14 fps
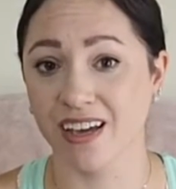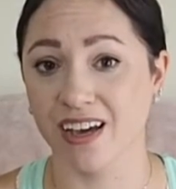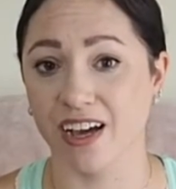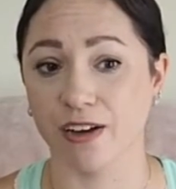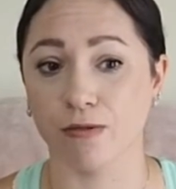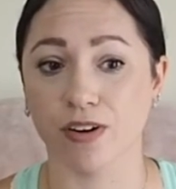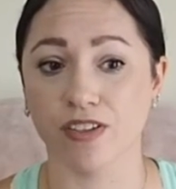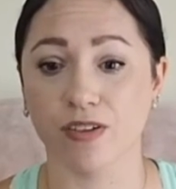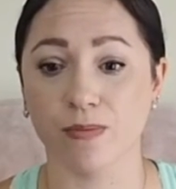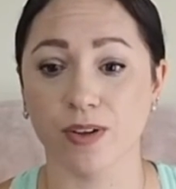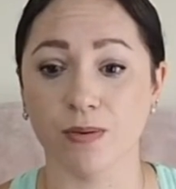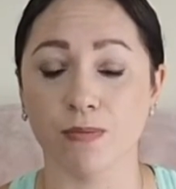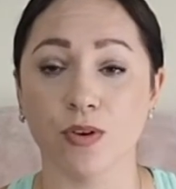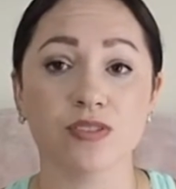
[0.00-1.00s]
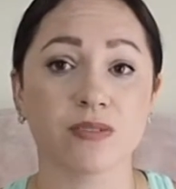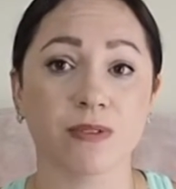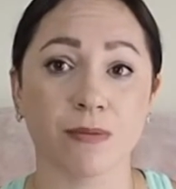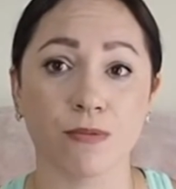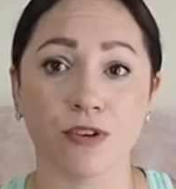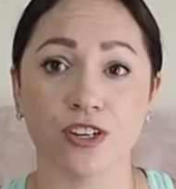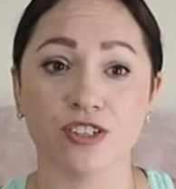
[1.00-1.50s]
I wear them in most of my
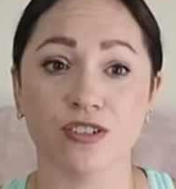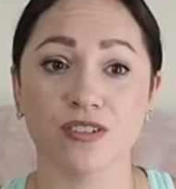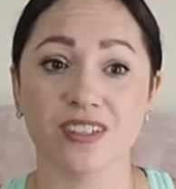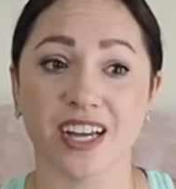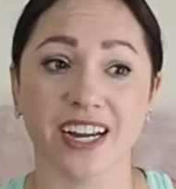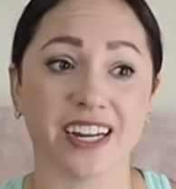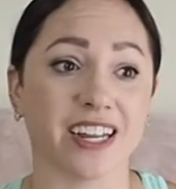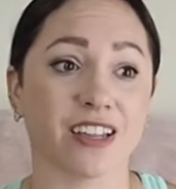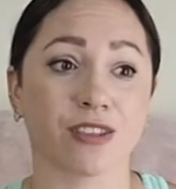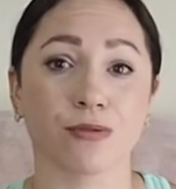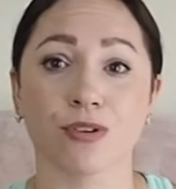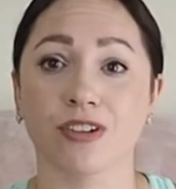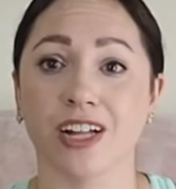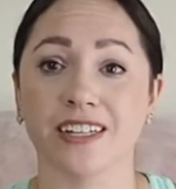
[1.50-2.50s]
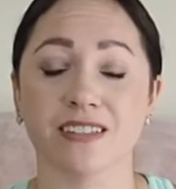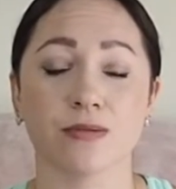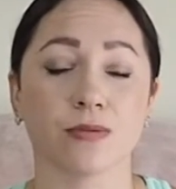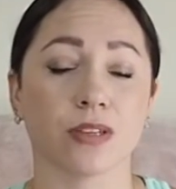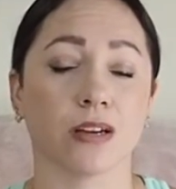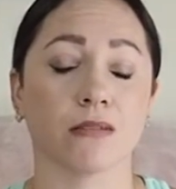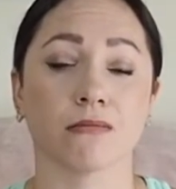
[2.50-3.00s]
Pointe shoes. I can get through classes
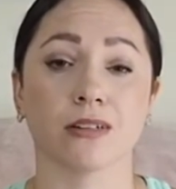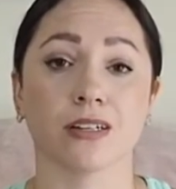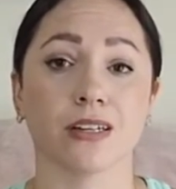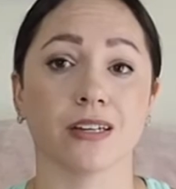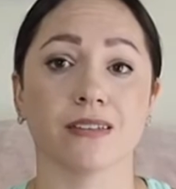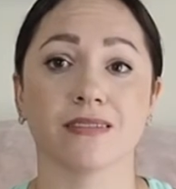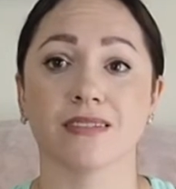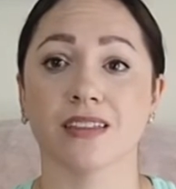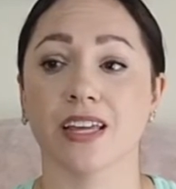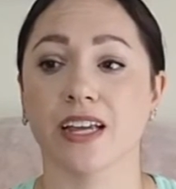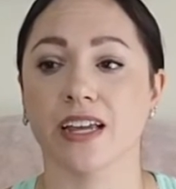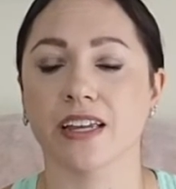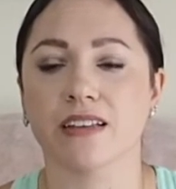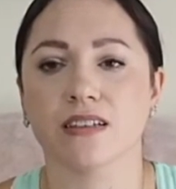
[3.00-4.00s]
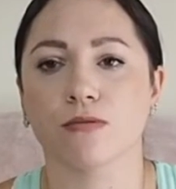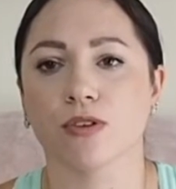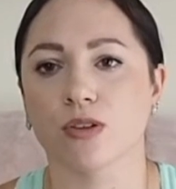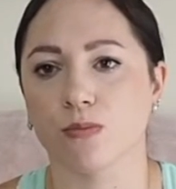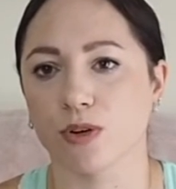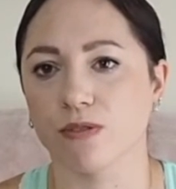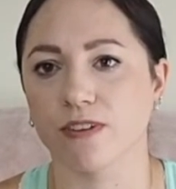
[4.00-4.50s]
without realizing, like, yes, I wear the
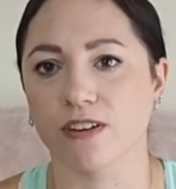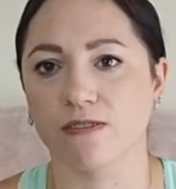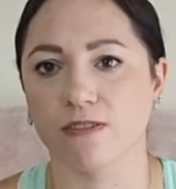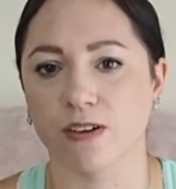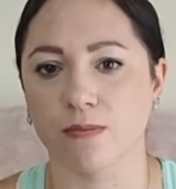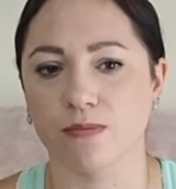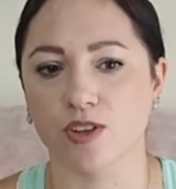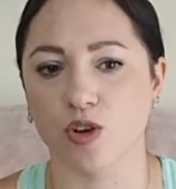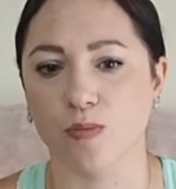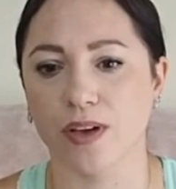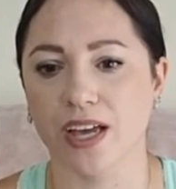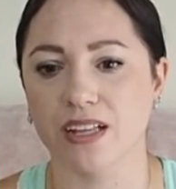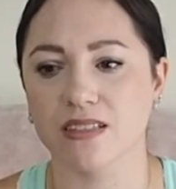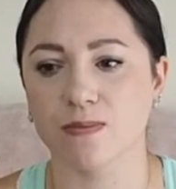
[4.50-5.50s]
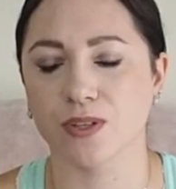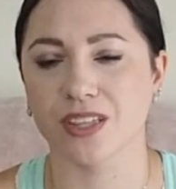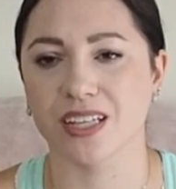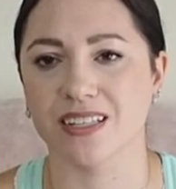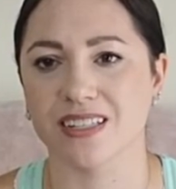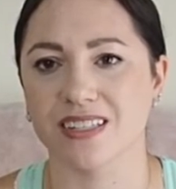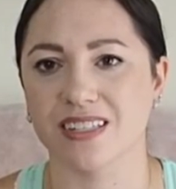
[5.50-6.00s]
perfect fit toe pads, but they
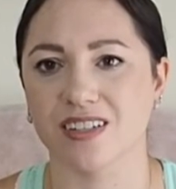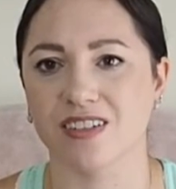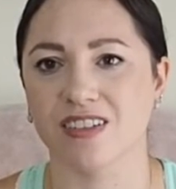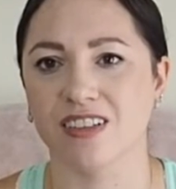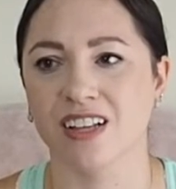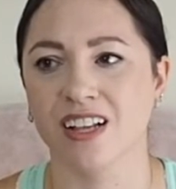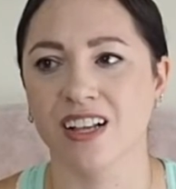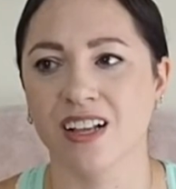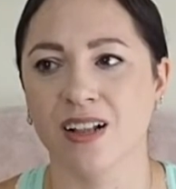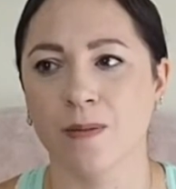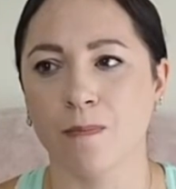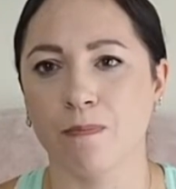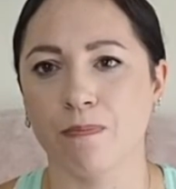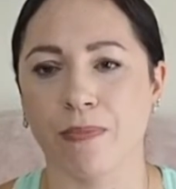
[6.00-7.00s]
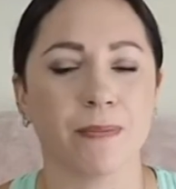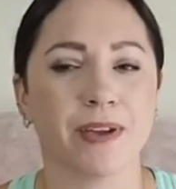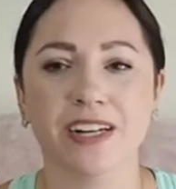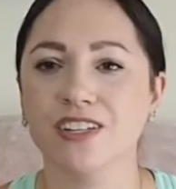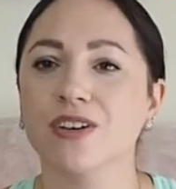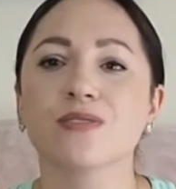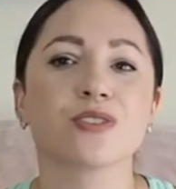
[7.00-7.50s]
still, my big
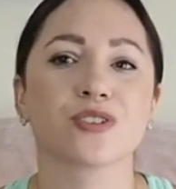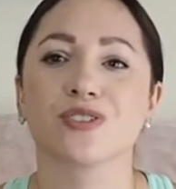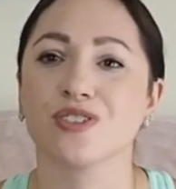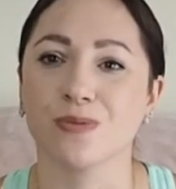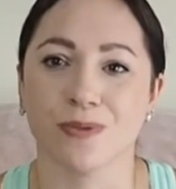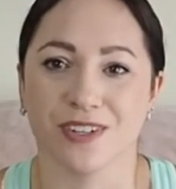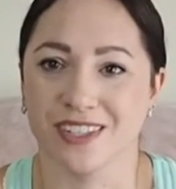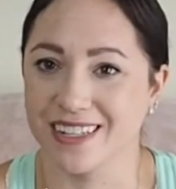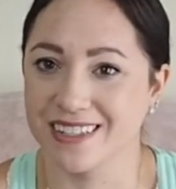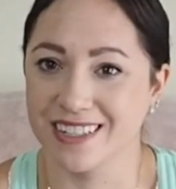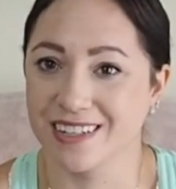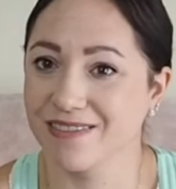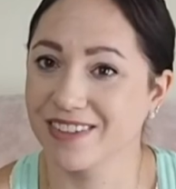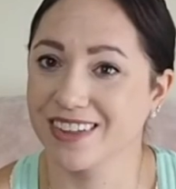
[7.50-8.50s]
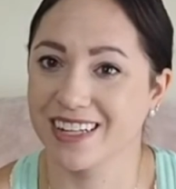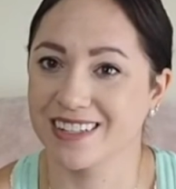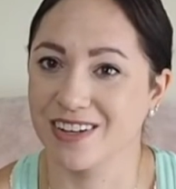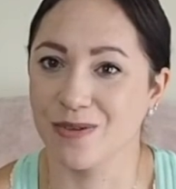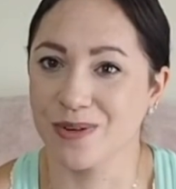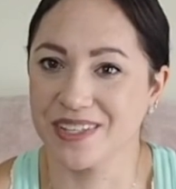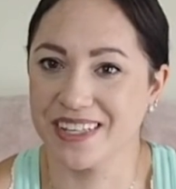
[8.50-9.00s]
toes are just super sensitive, and that's
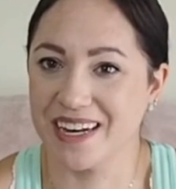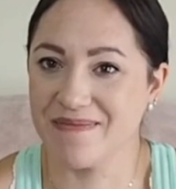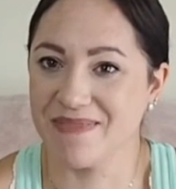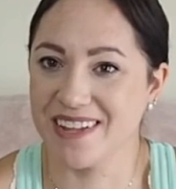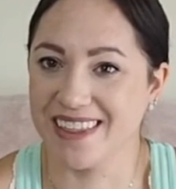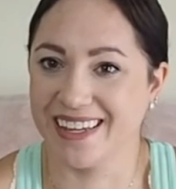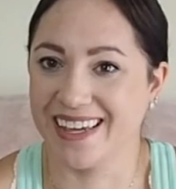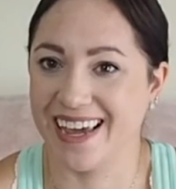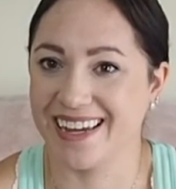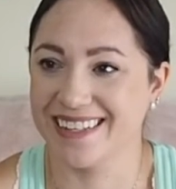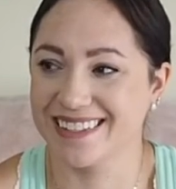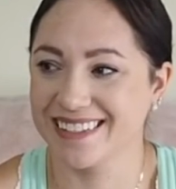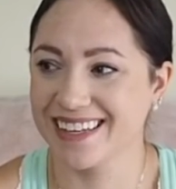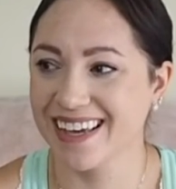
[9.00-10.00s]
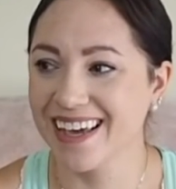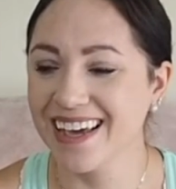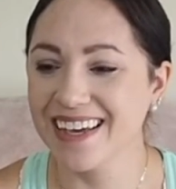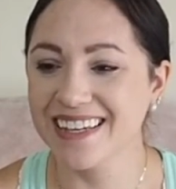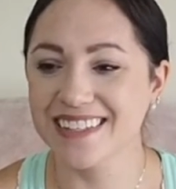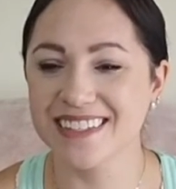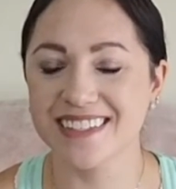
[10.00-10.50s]
always going to be the case.
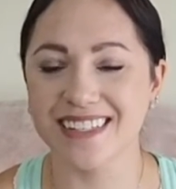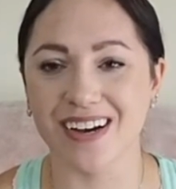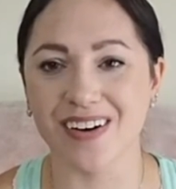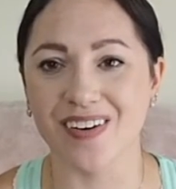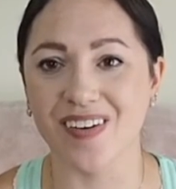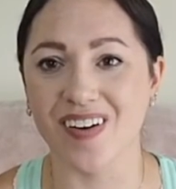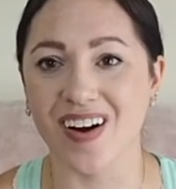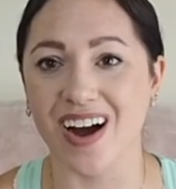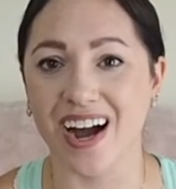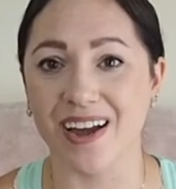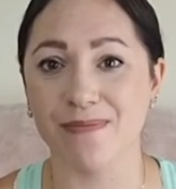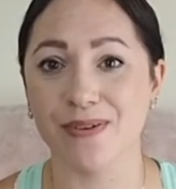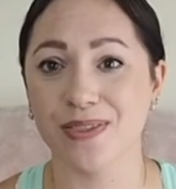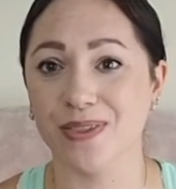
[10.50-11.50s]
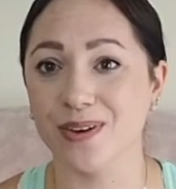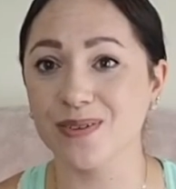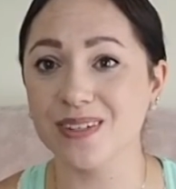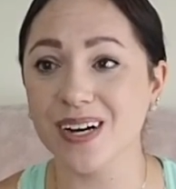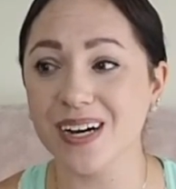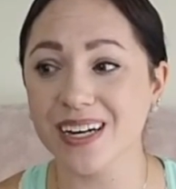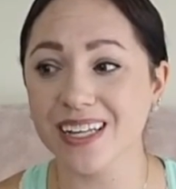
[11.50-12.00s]
So I put those
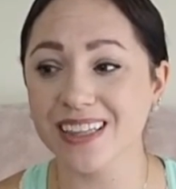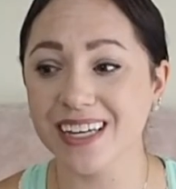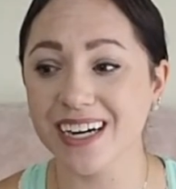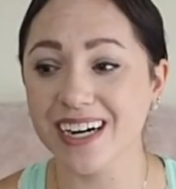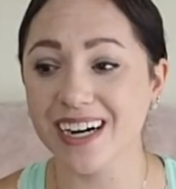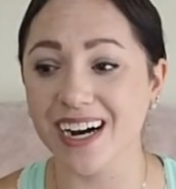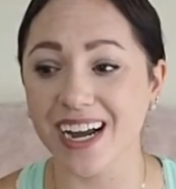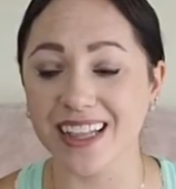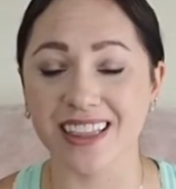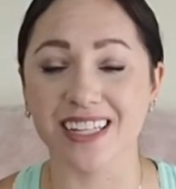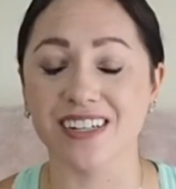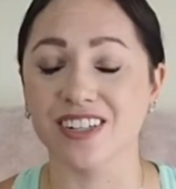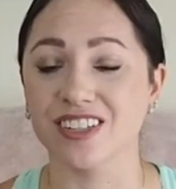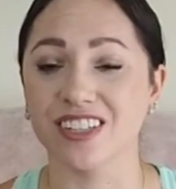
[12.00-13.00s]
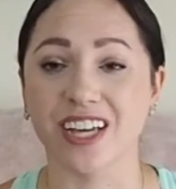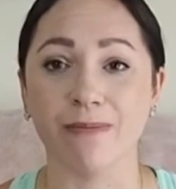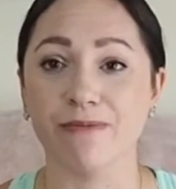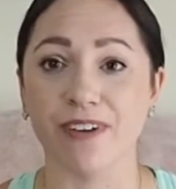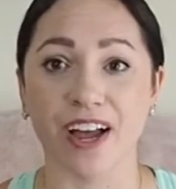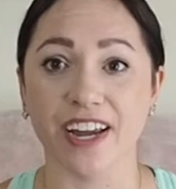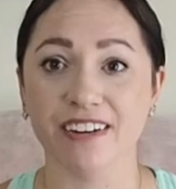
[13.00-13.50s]
on in there and literally I'm
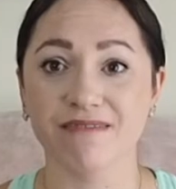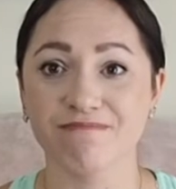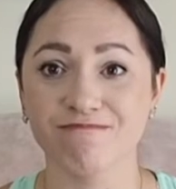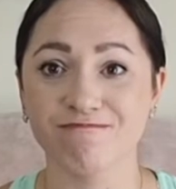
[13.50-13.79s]
fine.